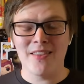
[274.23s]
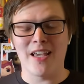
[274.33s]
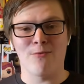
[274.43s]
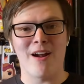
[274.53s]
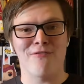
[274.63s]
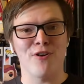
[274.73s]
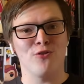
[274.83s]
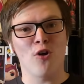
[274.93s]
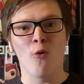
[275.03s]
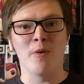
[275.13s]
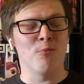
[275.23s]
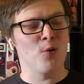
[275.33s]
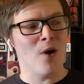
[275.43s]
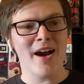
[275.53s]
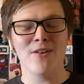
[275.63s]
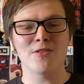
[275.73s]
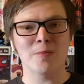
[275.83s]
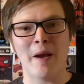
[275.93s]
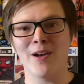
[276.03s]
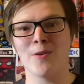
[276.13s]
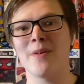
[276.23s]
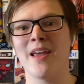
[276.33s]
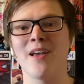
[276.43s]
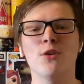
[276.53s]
They reference Tobey Maguire's Spider-Man.